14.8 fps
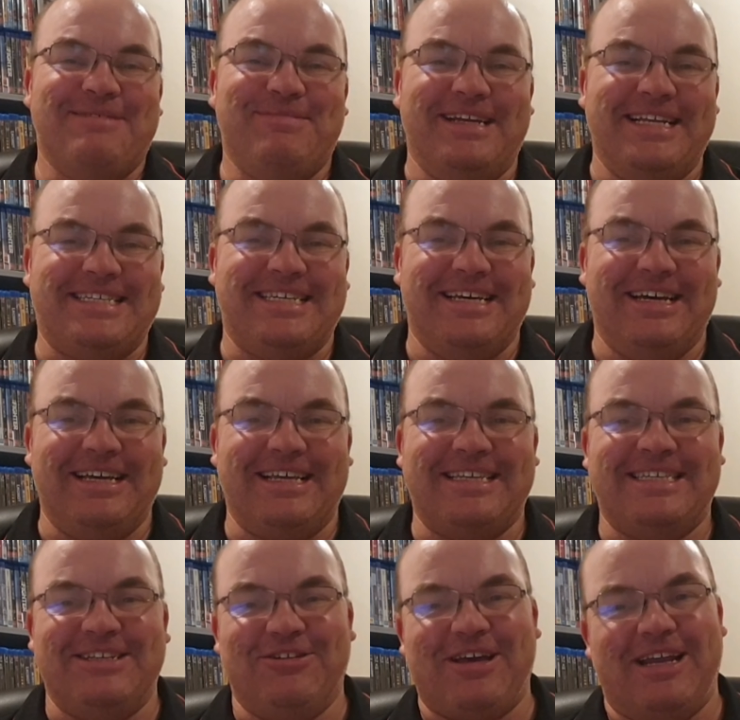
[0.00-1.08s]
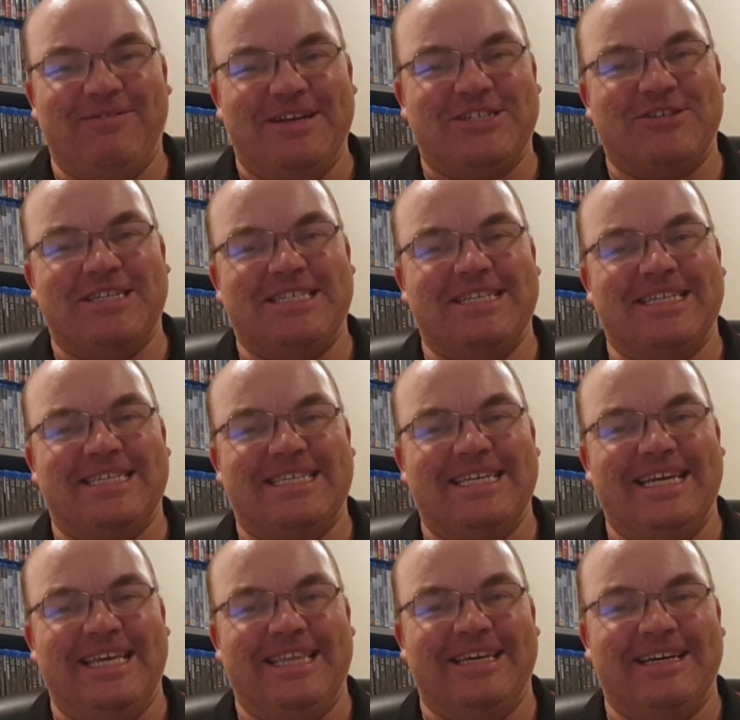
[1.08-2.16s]
but it's uh, still kind of interesting to
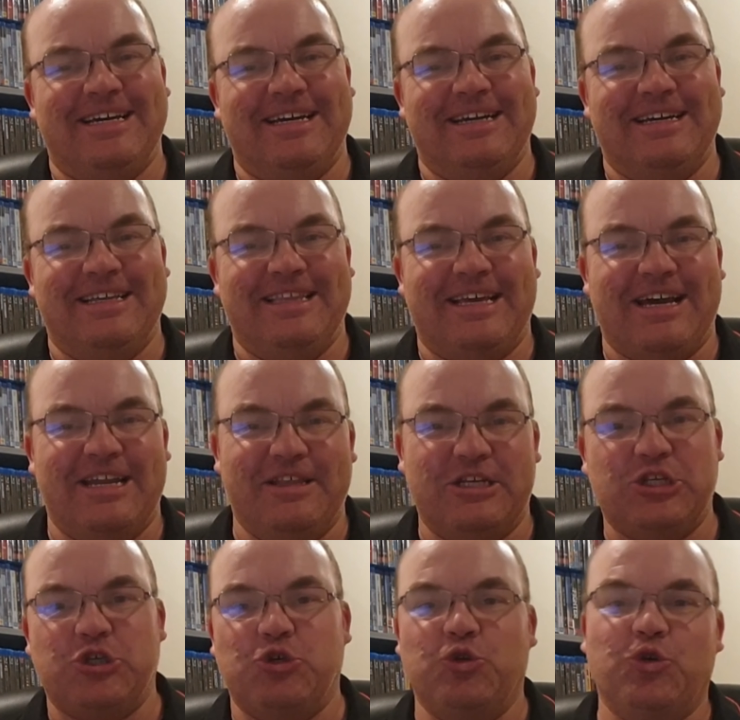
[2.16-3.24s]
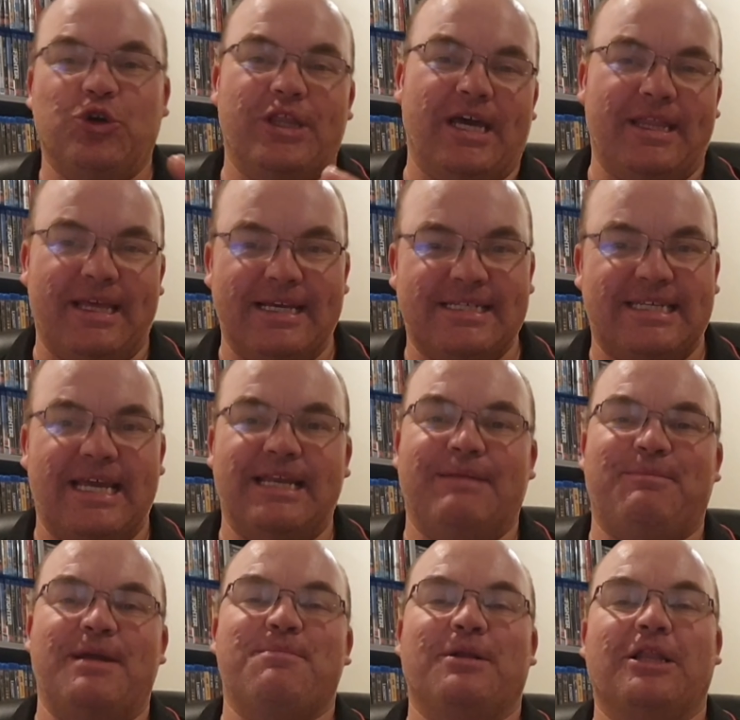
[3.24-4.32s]
see the the kind of the tour that they
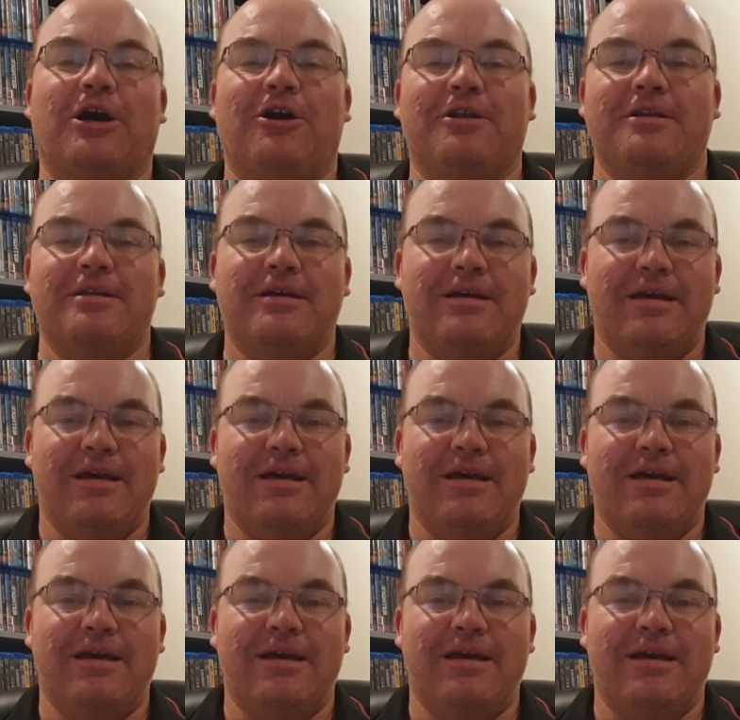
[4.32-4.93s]
send people on.